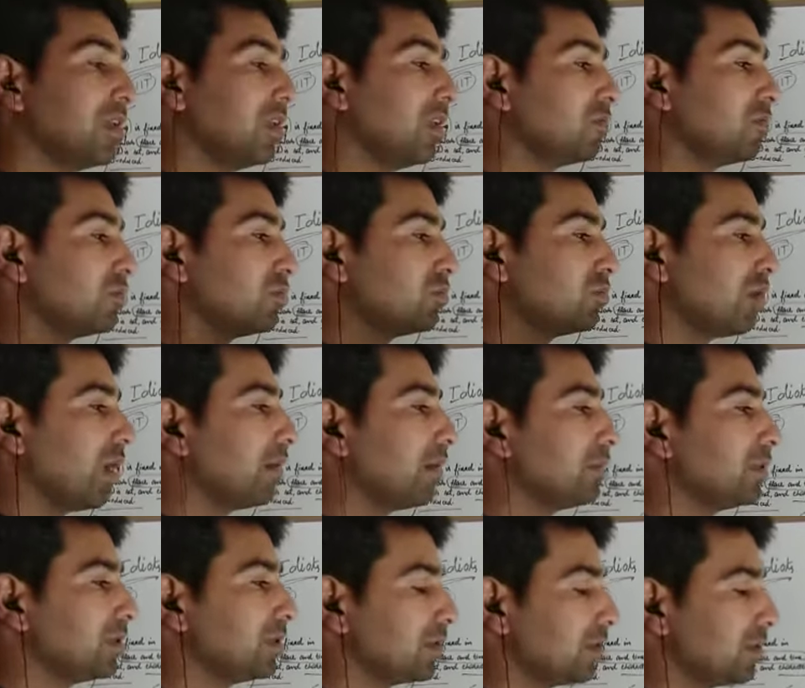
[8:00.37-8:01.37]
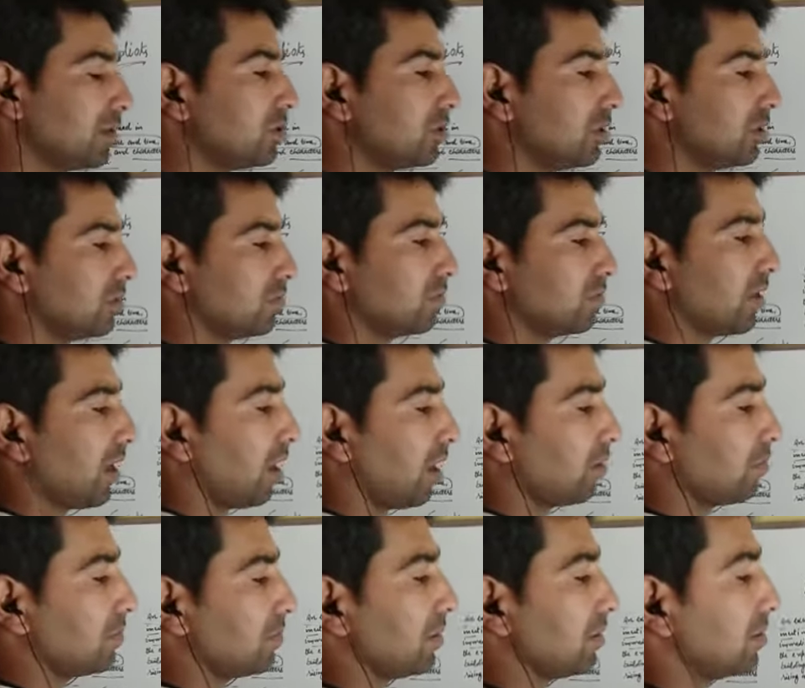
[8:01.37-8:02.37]
if it would have been tragedy, it would
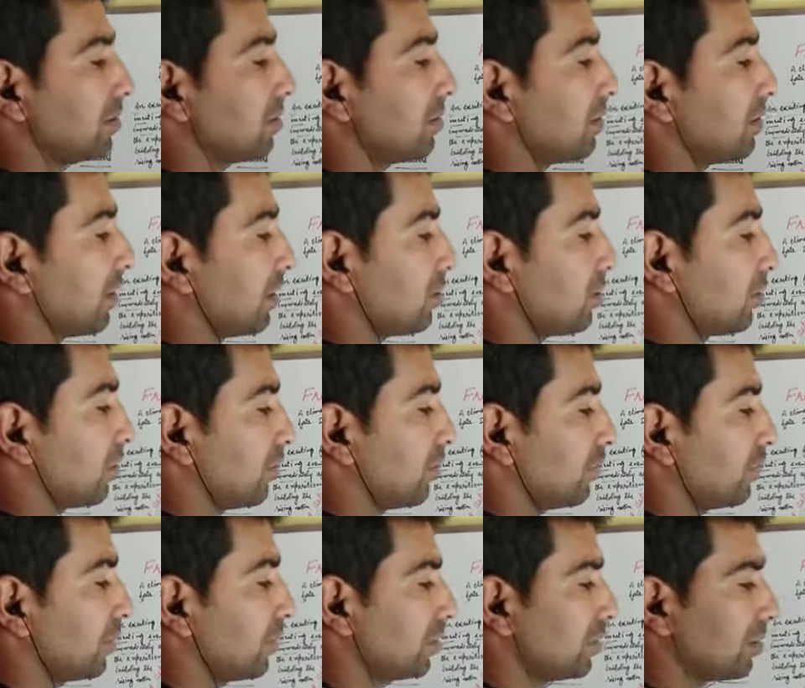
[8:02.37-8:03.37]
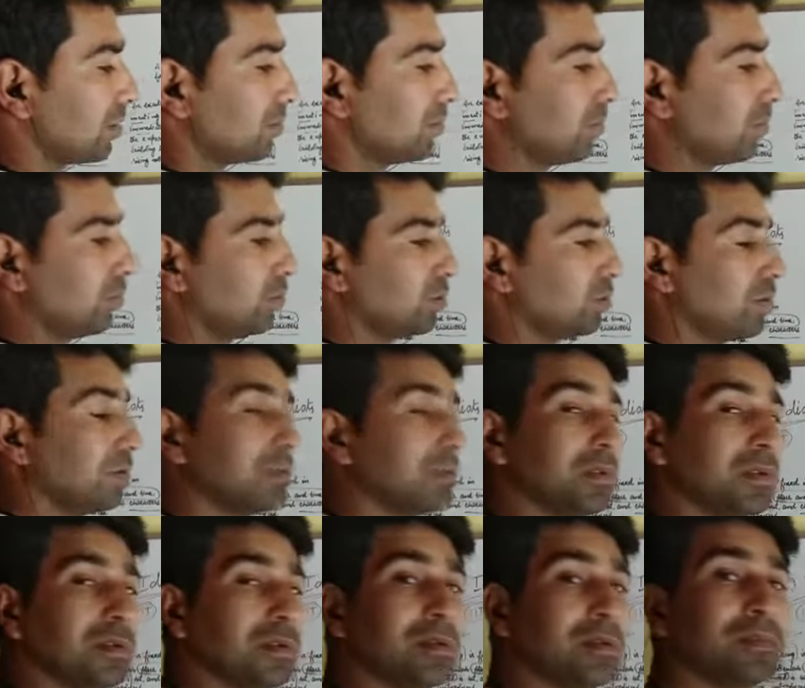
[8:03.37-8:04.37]
have been death of either both of
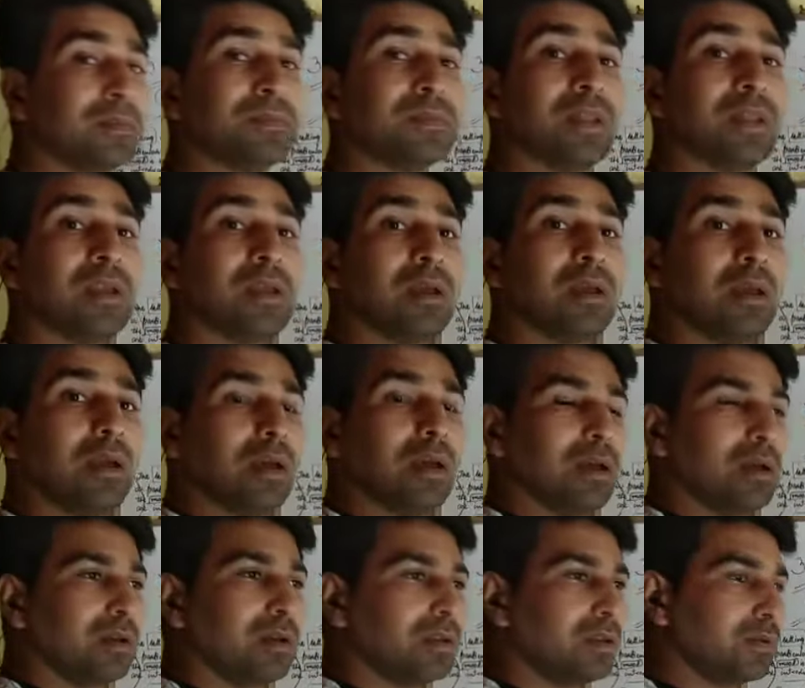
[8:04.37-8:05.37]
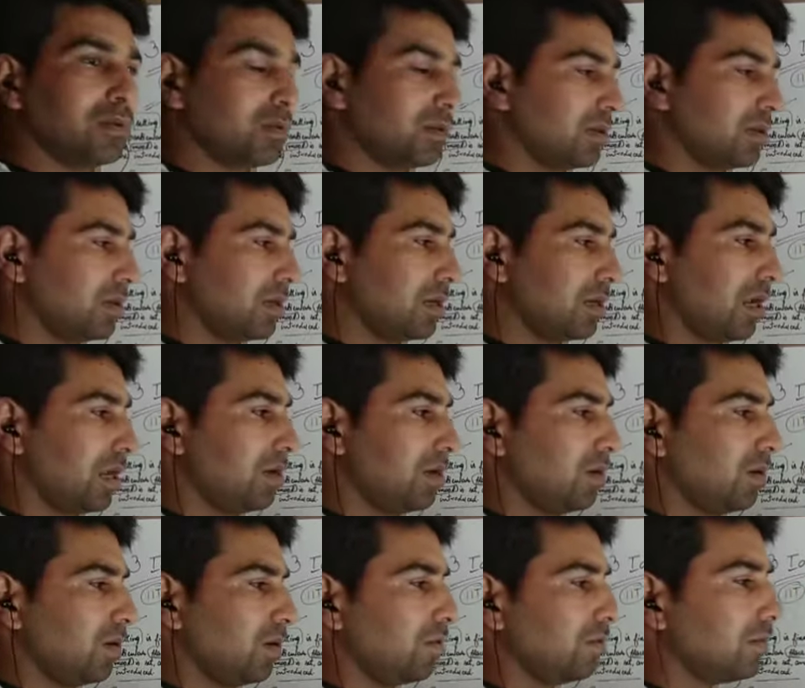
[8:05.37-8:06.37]
the hero and heroine,
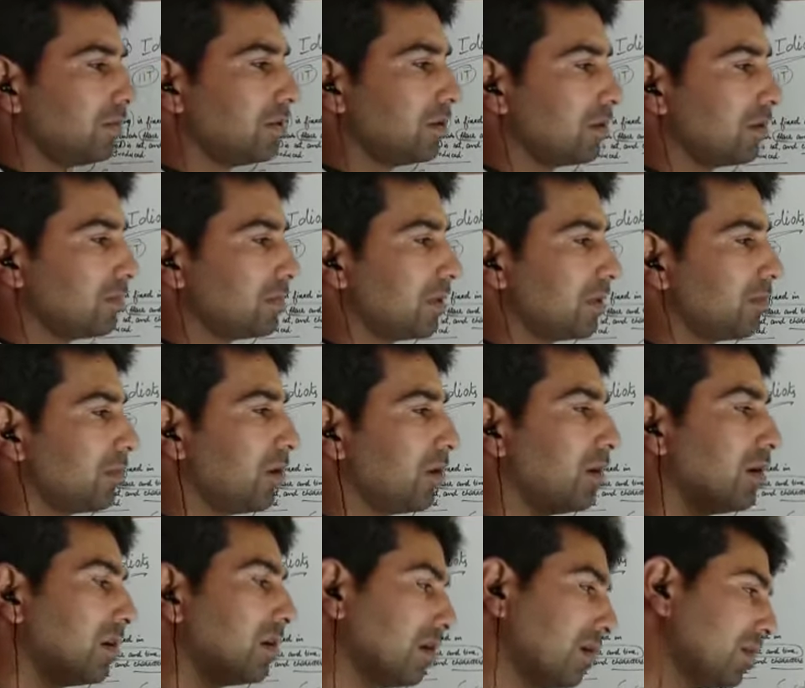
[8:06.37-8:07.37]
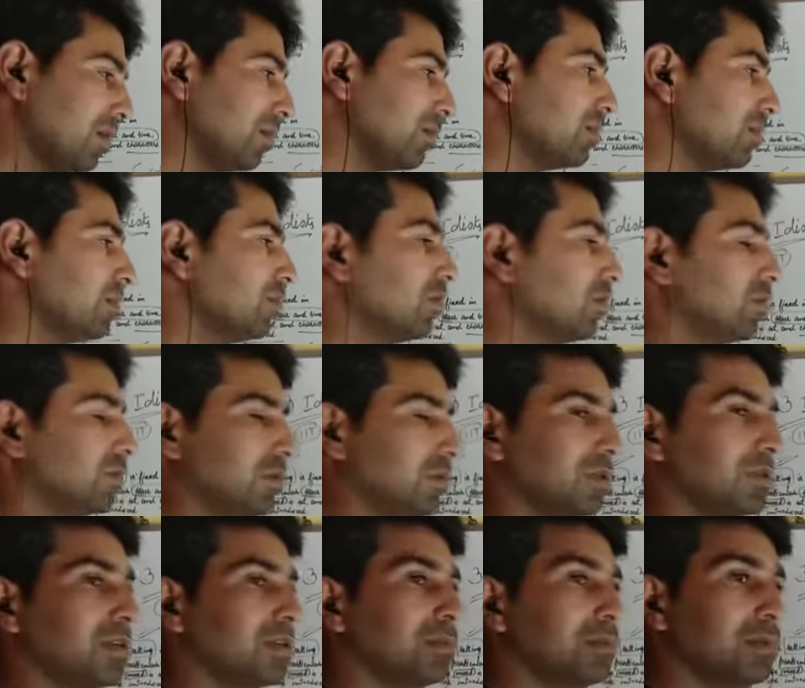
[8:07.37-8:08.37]
or one of them, or both.
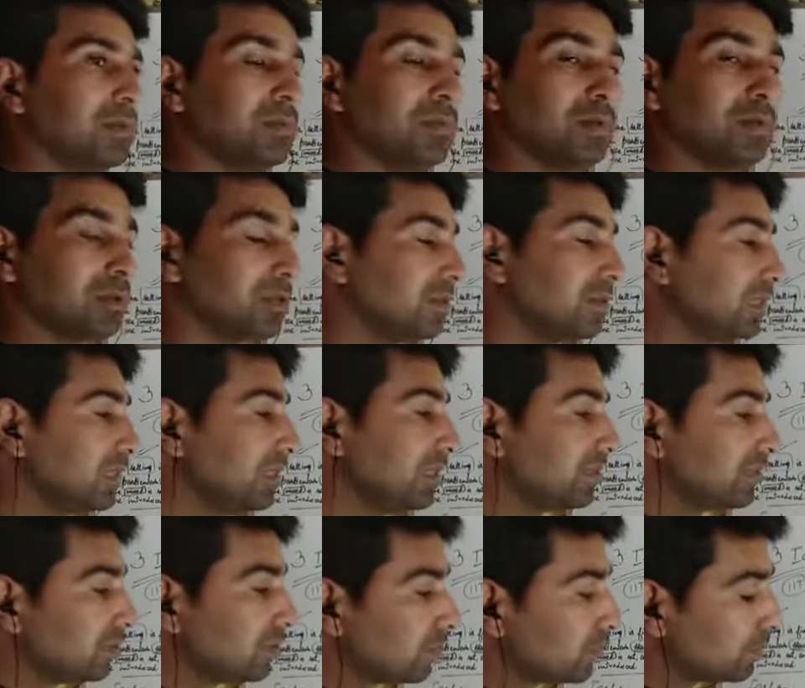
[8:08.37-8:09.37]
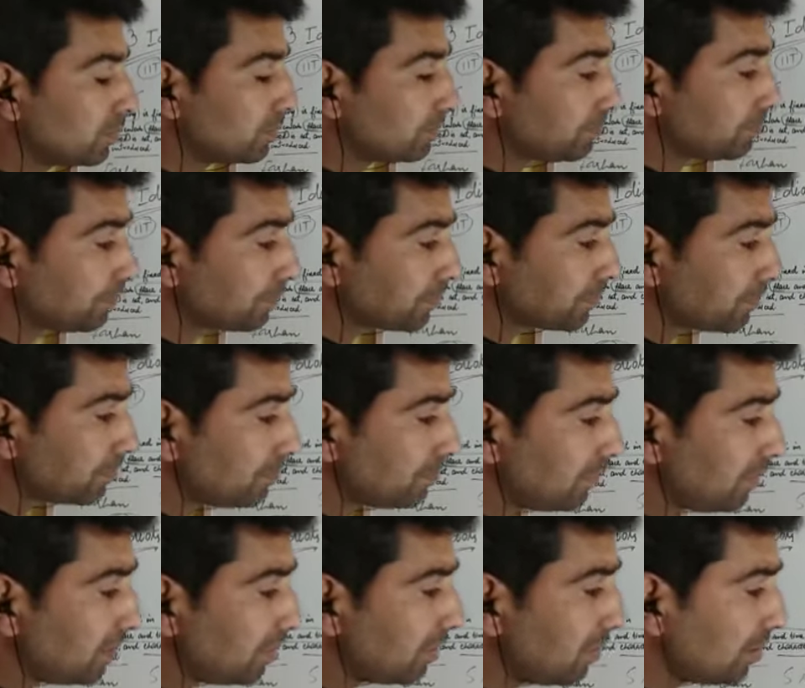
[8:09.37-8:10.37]
It can be both. So
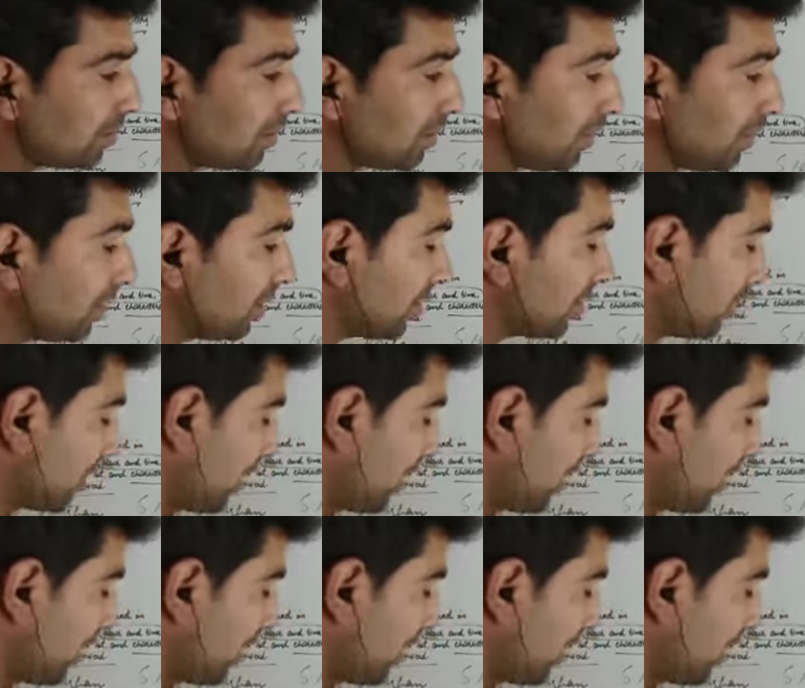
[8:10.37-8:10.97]
the thing is